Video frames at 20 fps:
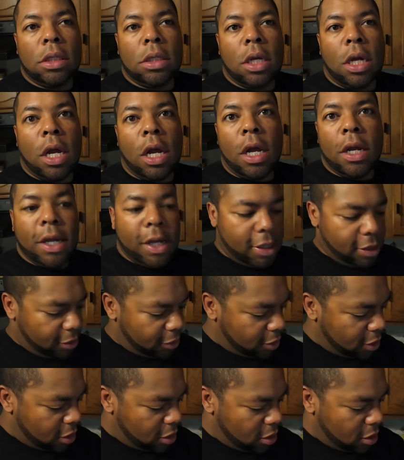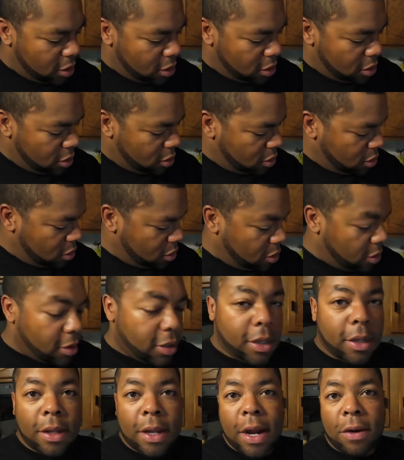August
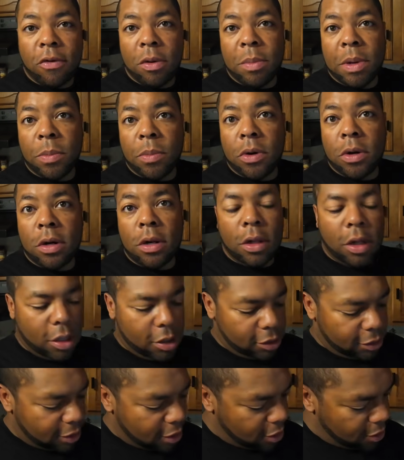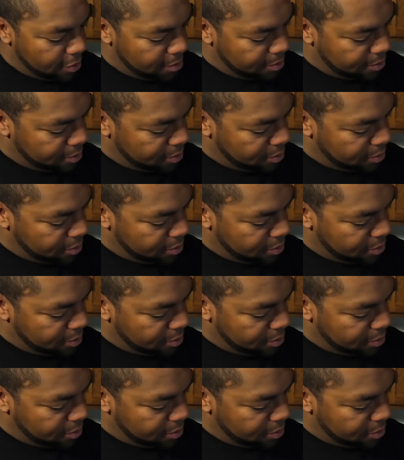I remember in a long time.